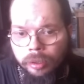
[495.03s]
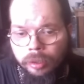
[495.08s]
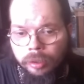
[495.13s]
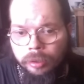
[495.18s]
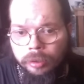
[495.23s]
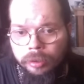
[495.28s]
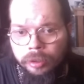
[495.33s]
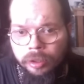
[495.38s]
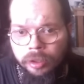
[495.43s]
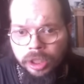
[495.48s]

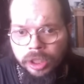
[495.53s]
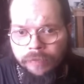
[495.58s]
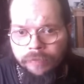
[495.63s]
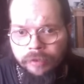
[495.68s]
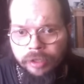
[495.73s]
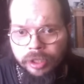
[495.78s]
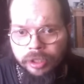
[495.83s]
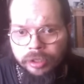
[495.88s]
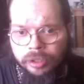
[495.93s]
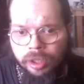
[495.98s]
Don't even
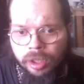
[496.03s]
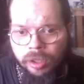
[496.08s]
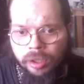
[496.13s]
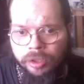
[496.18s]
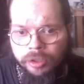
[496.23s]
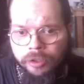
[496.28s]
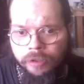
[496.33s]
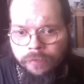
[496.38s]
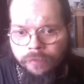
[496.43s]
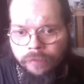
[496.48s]

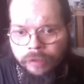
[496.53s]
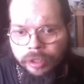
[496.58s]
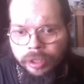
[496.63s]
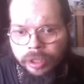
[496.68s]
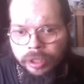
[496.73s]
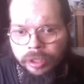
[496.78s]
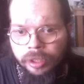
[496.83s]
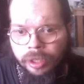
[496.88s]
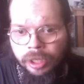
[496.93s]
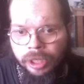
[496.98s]
acknowledge the
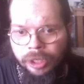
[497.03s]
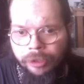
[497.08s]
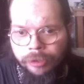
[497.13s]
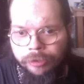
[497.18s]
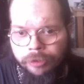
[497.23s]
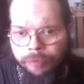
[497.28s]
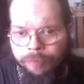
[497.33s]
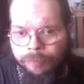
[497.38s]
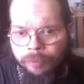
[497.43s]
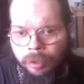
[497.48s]
fucking hater.
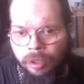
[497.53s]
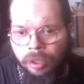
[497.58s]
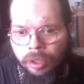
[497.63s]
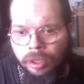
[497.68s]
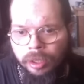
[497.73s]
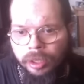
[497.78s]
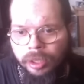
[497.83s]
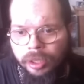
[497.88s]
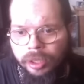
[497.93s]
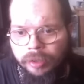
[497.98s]
Just
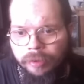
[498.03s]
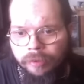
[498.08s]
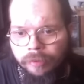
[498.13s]
block it.